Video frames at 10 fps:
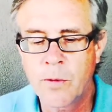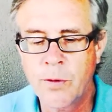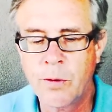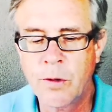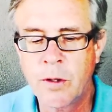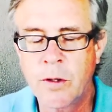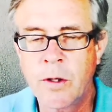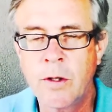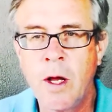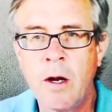So it's, it's,
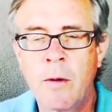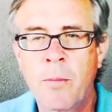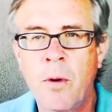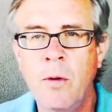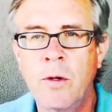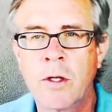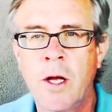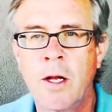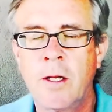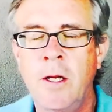it's, not an approach,
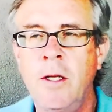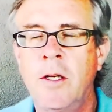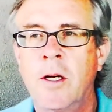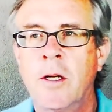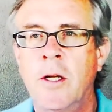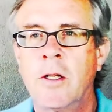it's not a teaching.